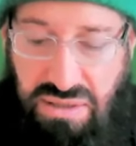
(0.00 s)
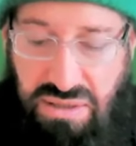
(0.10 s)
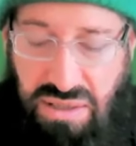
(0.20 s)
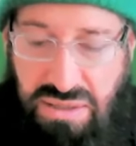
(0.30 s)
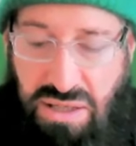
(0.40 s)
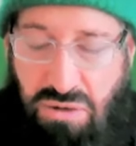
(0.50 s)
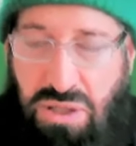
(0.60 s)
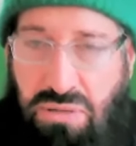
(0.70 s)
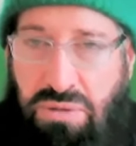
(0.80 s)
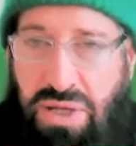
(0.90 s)
And the
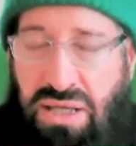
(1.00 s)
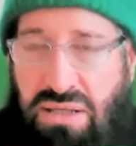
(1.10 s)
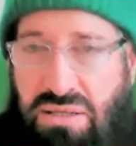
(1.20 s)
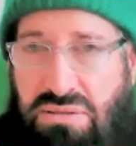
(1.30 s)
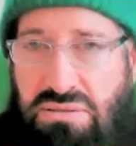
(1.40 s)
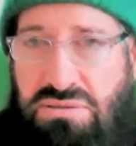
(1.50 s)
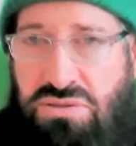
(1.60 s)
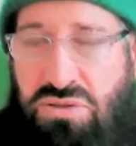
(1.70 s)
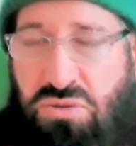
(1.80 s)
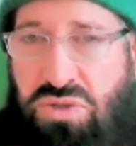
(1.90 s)
only way
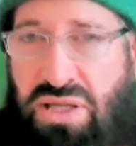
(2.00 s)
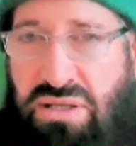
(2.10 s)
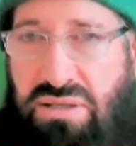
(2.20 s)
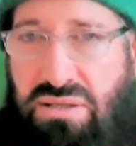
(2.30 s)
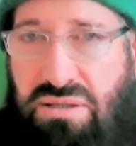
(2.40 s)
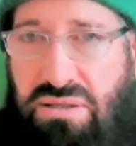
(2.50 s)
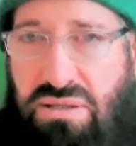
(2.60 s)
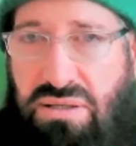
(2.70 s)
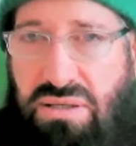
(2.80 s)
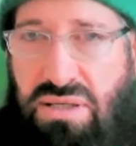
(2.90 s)
to do that
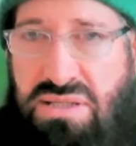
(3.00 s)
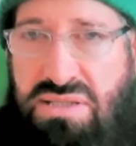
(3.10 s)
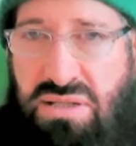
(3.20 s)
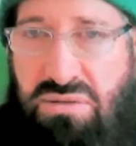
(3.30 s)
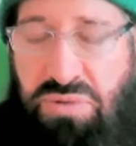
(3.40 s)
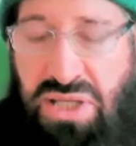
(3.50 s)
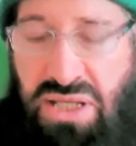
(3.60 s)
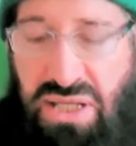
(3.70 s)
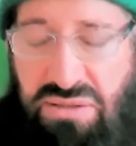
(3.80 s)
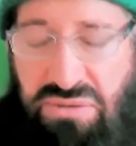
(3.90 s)
is that we
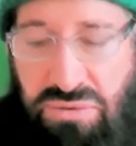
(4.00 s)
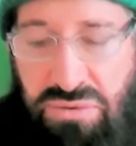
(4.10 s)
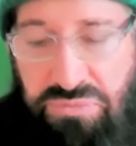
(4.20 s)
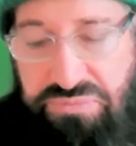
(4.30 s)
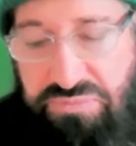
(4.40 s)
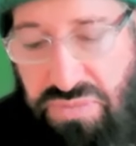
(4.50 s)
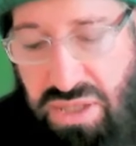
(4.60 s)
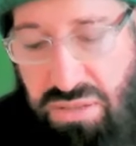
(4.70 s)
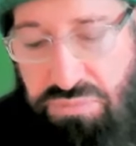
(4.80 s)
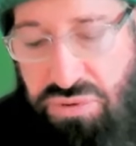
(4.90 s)
need to
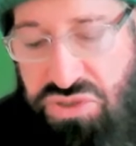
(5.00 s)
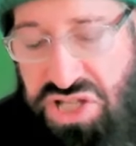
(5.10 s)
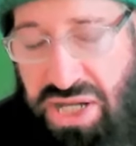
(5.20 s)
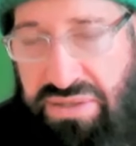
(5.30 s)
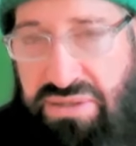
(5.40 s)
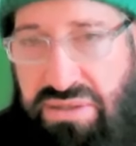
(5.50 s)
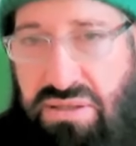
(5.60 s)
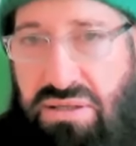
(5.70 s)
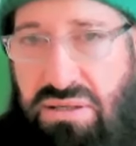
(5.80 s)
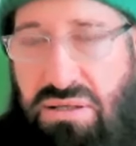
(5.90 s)
project
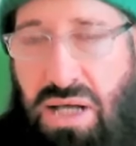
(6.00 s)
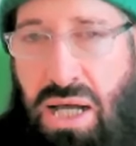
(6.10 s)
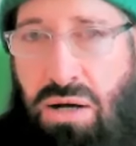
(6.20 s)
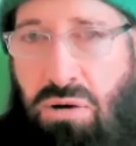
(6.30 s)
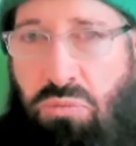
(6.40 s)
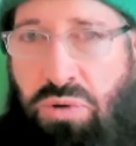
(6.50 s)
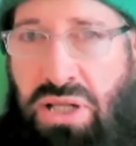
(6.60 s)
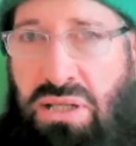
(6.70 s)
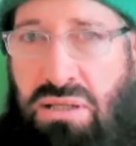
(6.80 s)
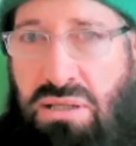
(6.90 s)
our
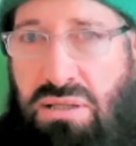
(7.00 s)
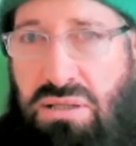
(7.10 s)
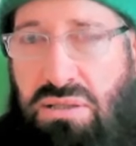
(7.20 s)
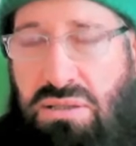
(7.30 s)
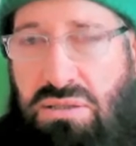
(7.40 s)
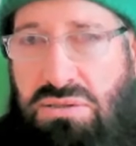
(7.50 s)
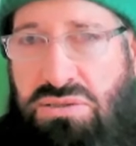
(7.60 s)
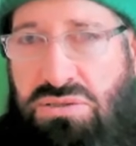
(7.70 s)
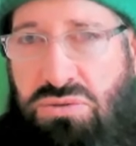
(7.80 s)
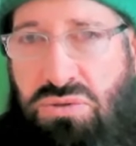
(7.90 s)
will
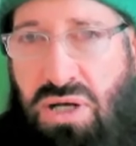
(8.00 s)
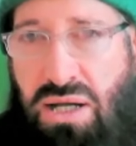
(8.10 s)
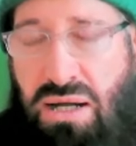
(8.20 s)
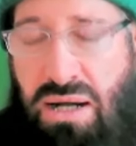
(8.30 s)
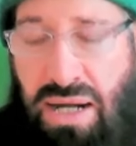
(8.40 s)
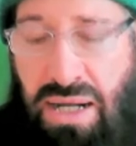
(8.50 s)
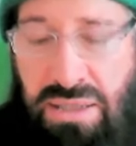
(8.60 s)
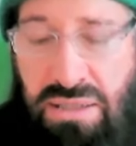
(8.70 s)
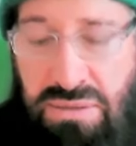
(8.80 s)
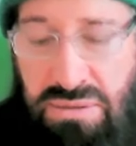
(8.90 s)
to a
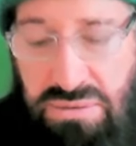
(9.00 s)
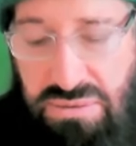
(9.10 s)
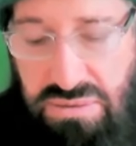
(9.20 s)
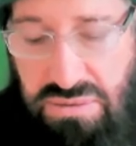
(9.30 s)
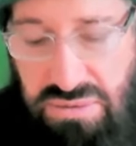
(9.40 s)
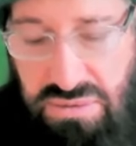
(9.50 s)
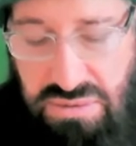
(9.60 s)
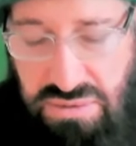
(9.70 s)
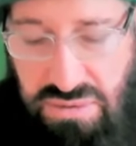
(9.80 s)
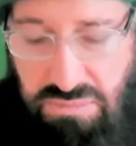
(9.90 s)
higher
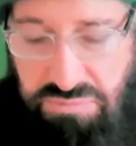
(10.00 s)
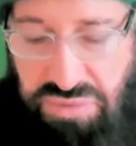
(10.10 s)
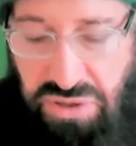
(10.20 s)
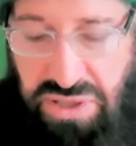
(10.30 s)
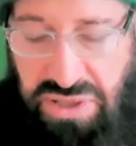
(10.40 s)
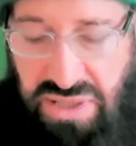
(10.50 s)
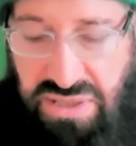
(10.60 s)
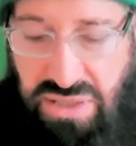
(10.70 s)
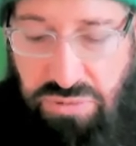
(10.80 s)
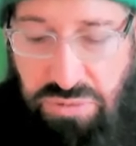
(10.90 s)
point, and
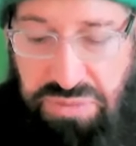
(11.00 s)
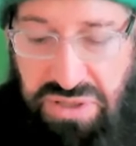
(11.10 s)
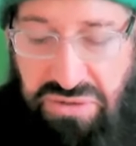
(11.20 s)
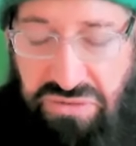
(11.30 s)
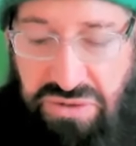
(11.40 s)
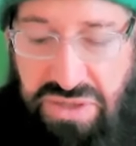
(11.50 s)
that would be the third